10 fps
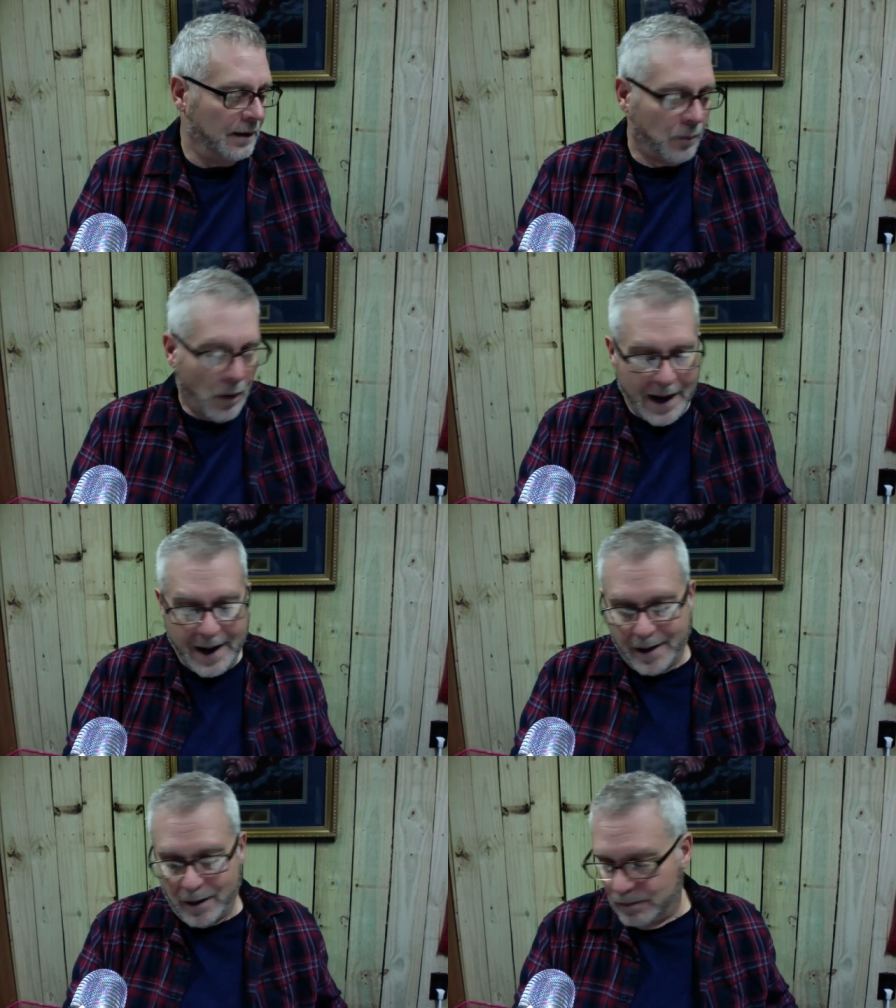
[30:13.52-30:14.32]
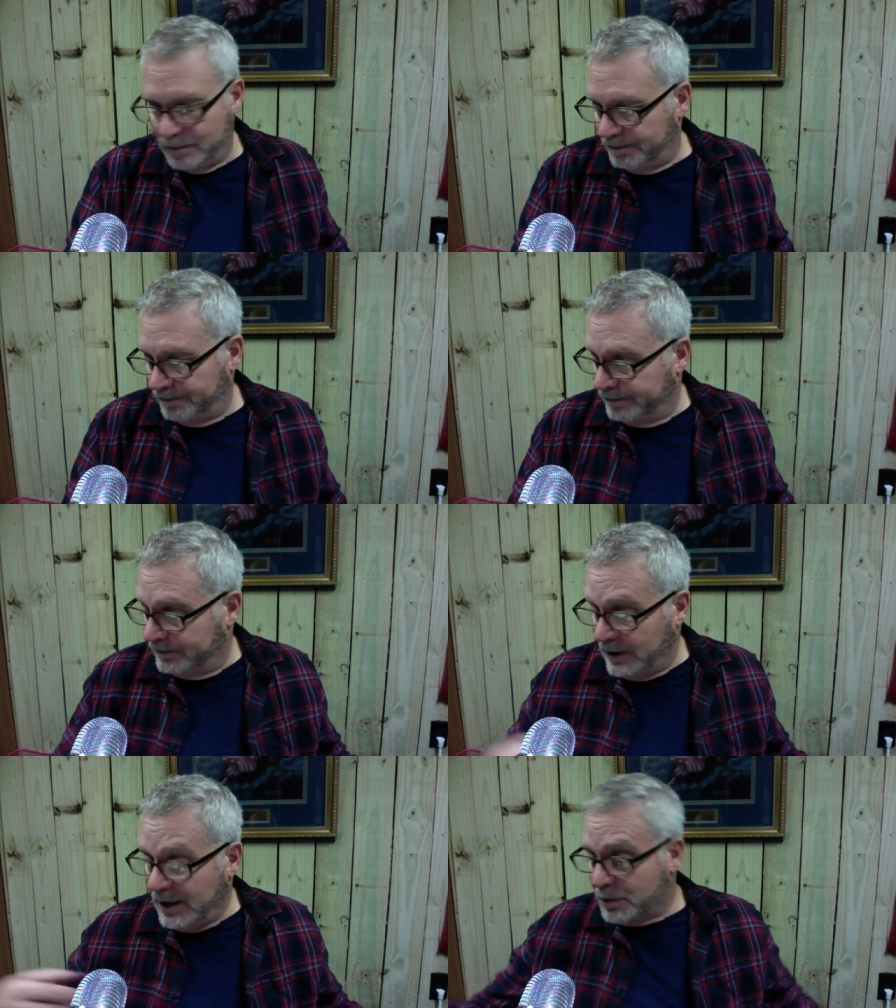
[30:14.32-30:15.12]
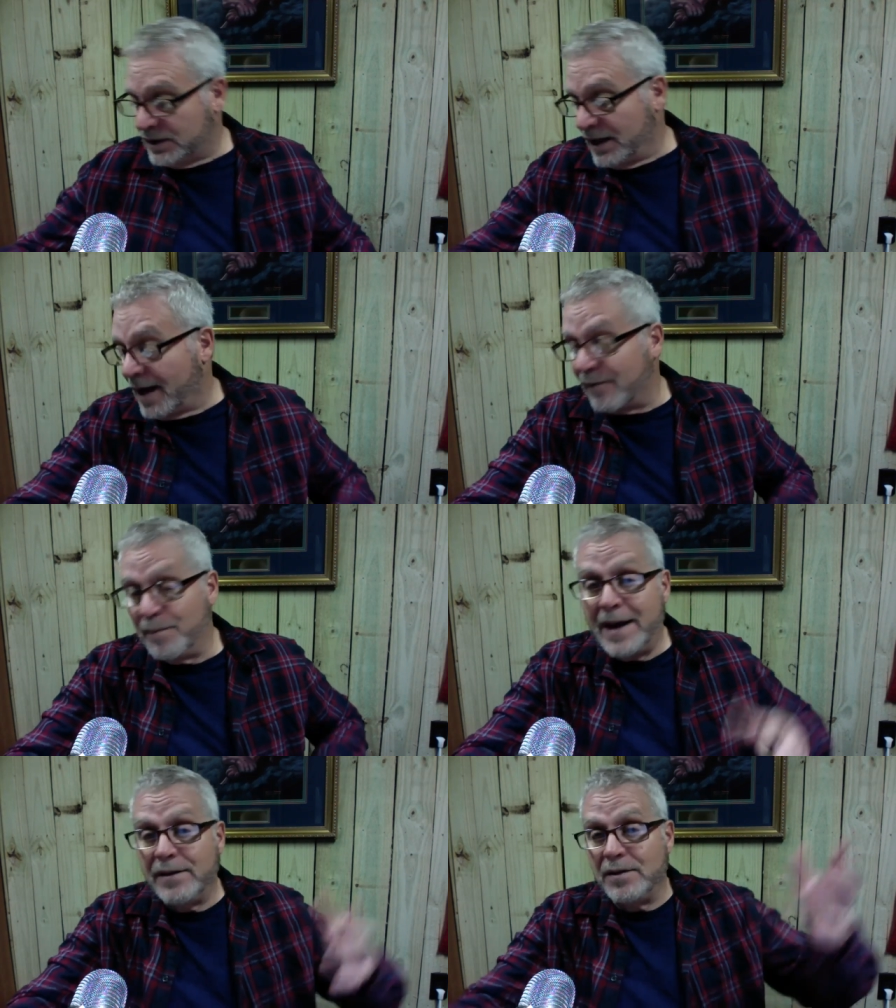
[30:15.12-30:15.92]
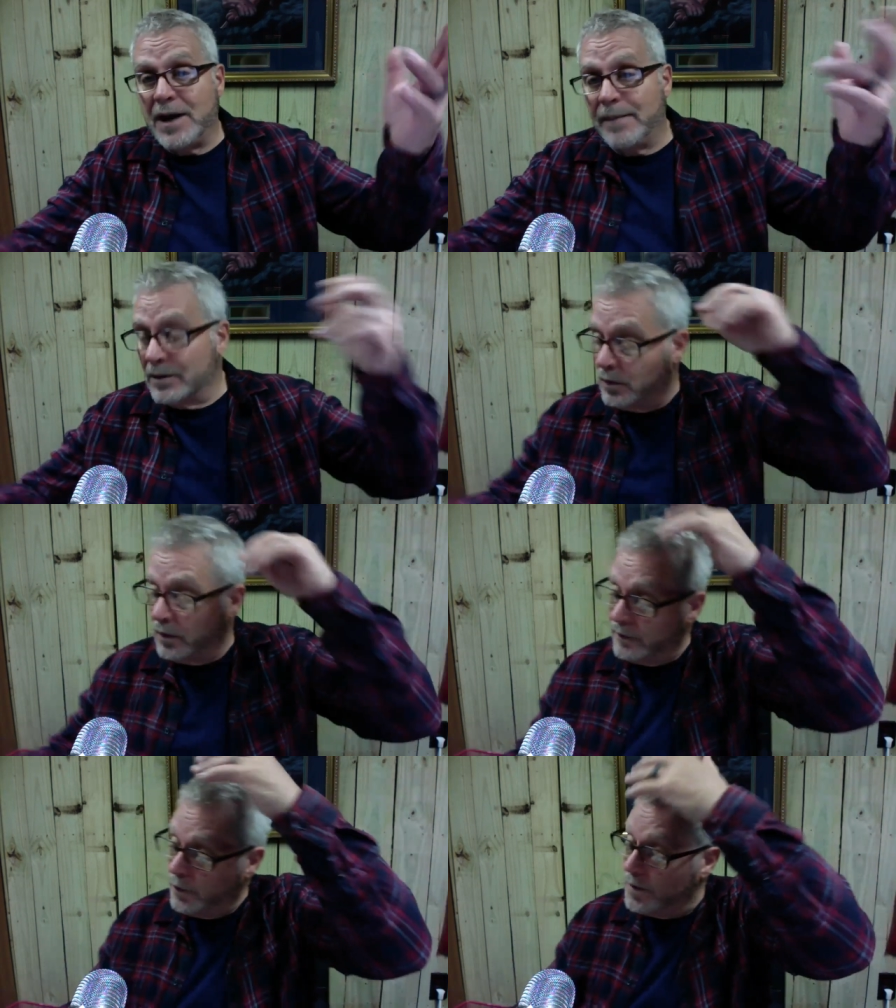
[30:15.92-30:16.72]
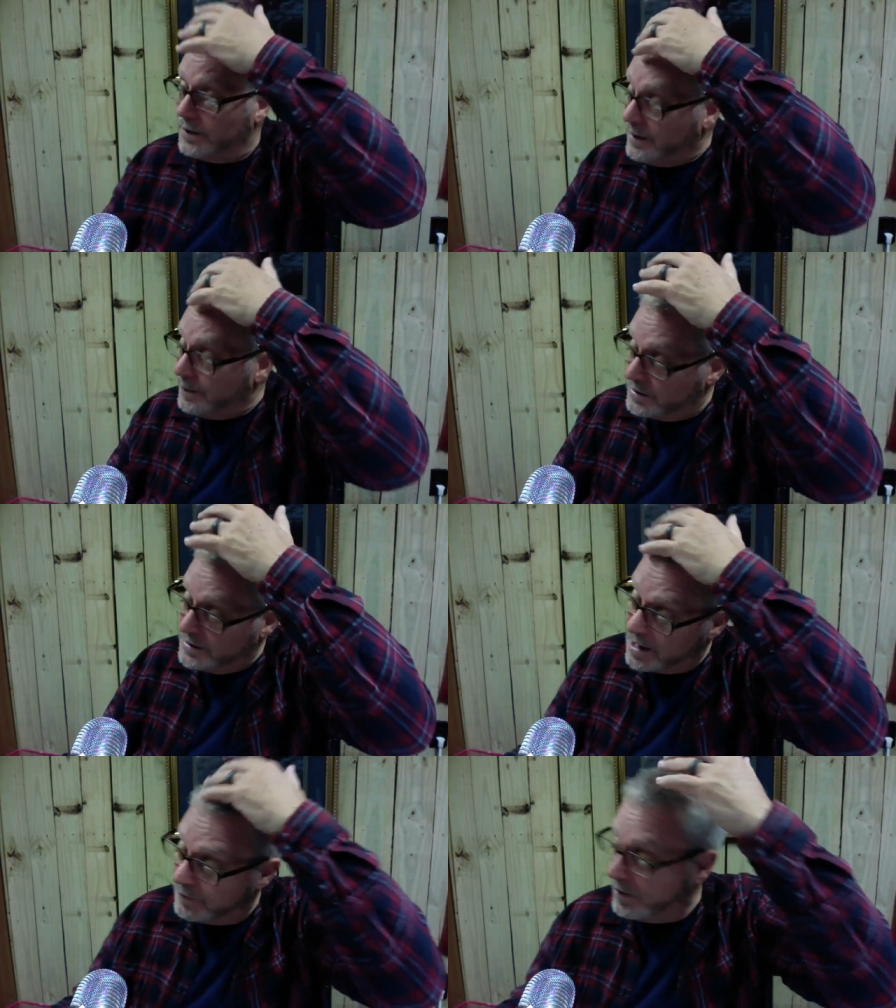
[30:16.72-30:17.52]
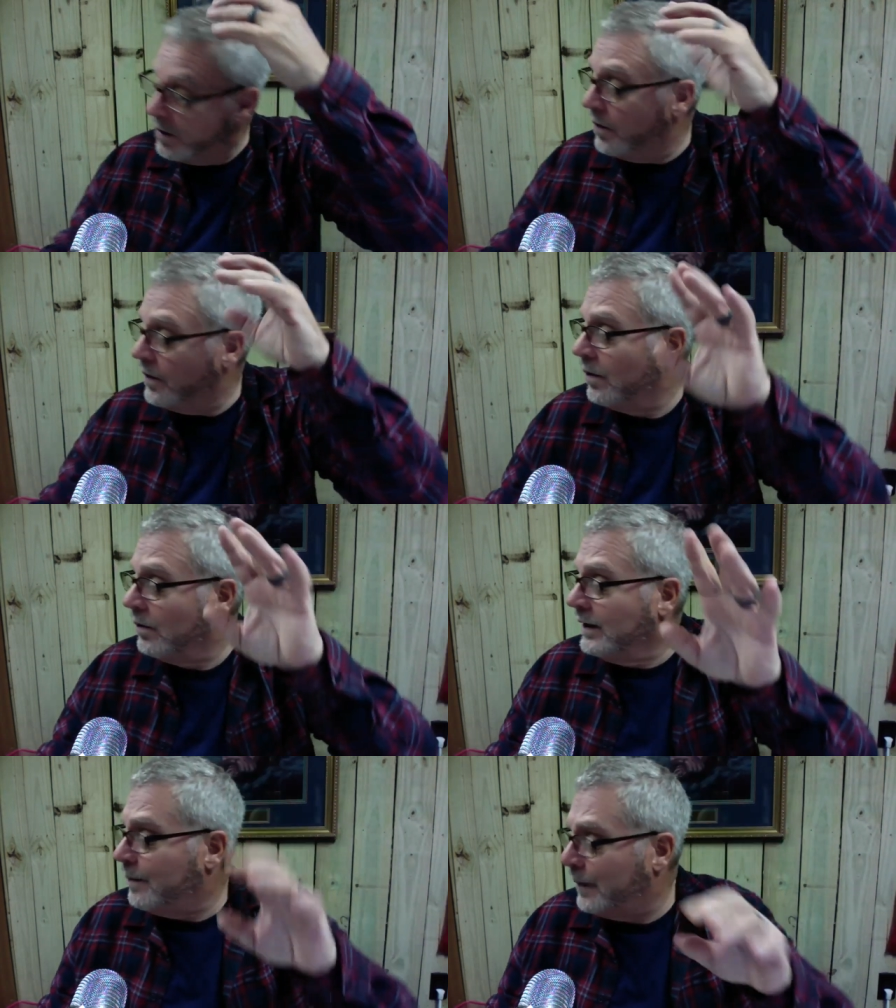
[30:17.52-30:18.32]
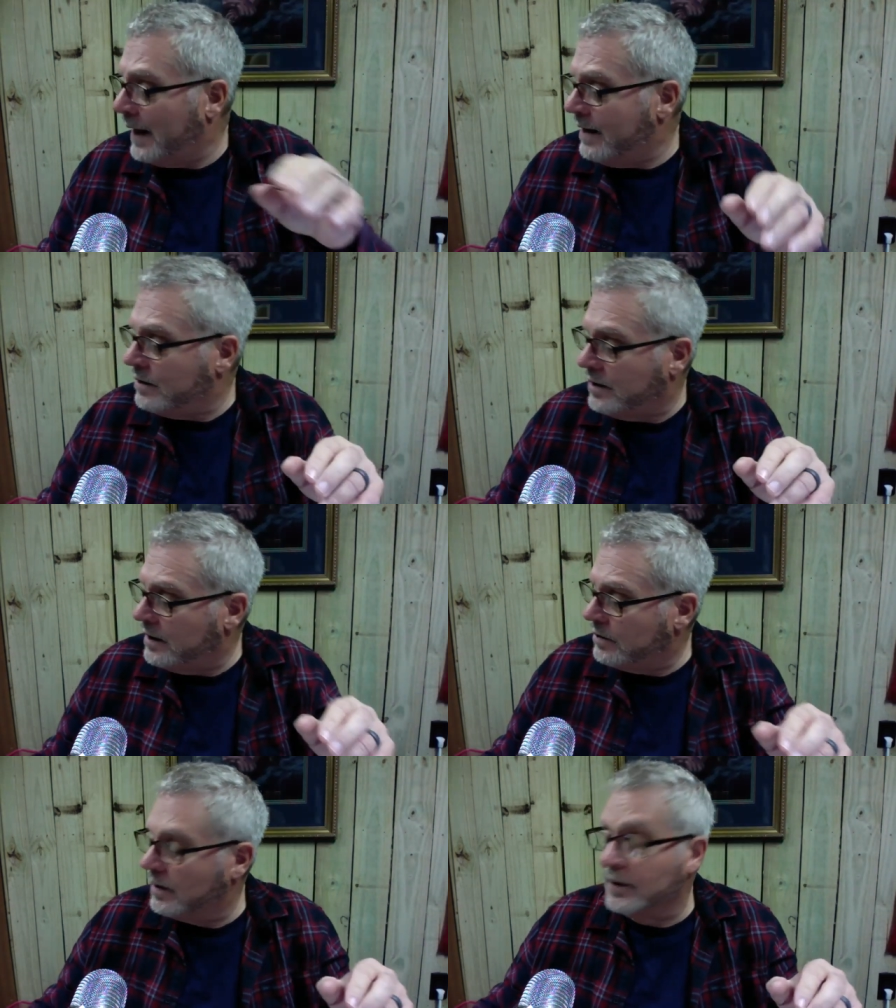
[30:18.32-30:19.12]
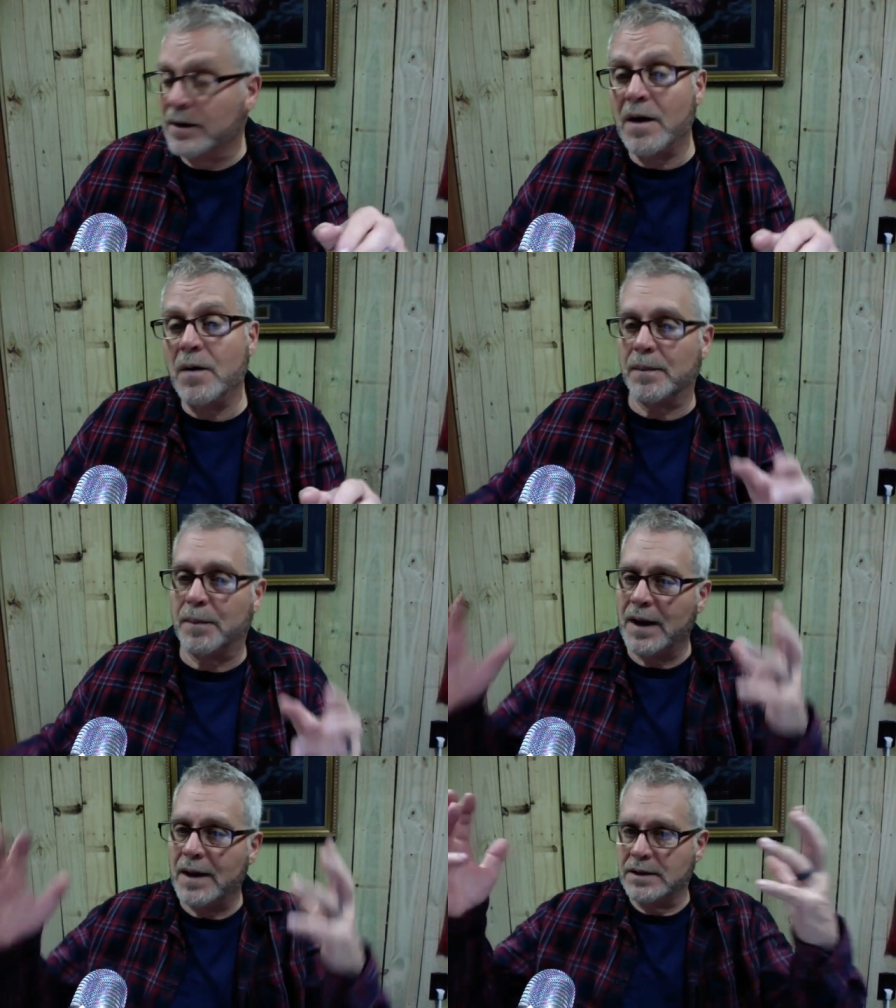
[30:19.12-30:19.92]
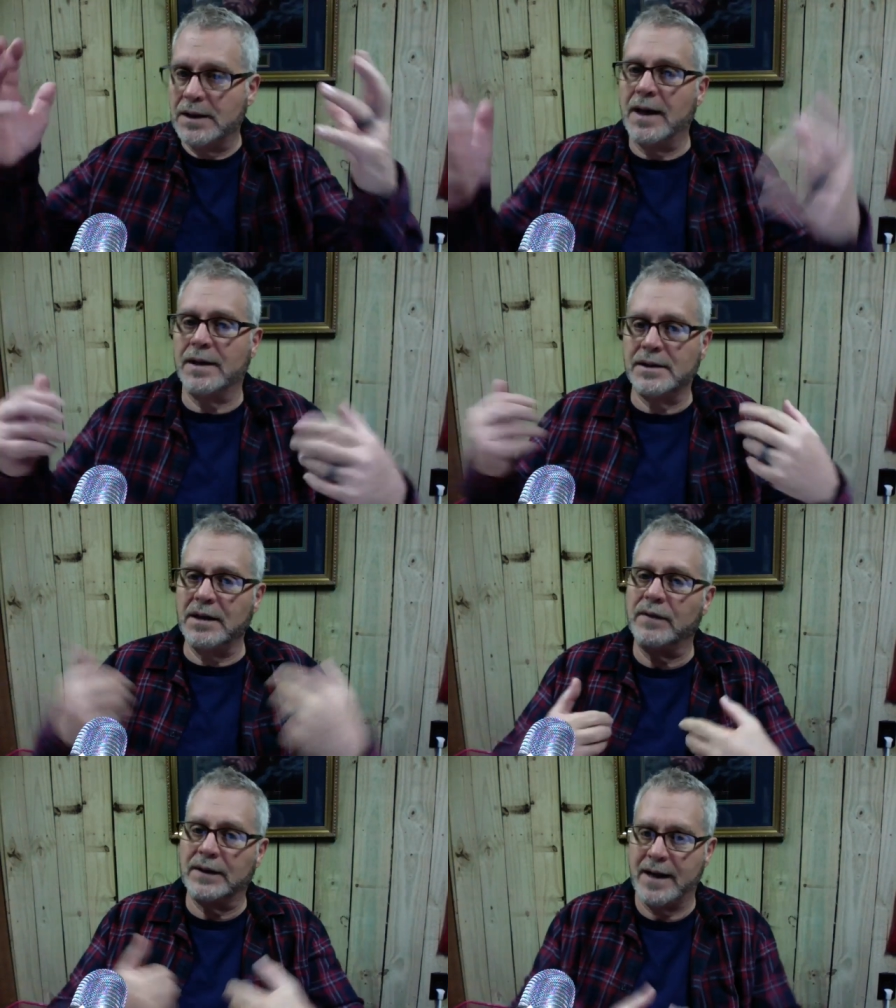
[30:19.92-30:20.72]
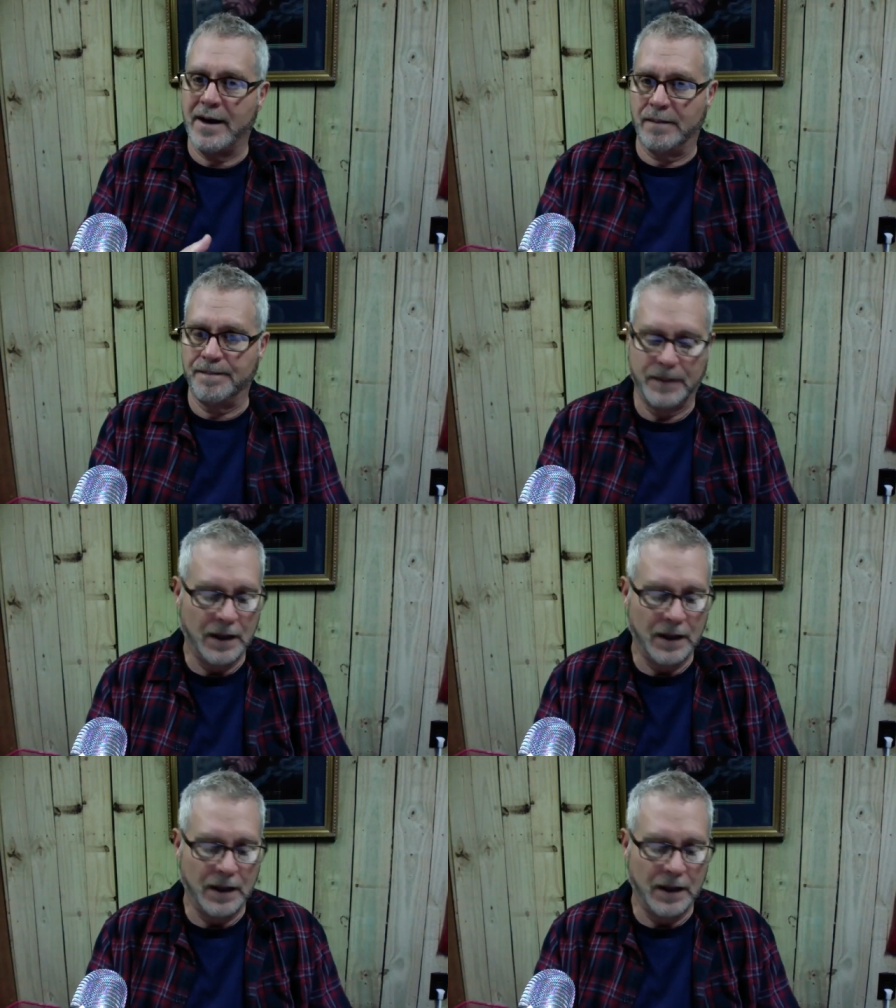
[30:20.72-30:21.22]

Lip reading: Wow. Deep stuff. Matthew chapter 24, deep stuff. Oh, it only applies to Israel. No, it applies to us even now.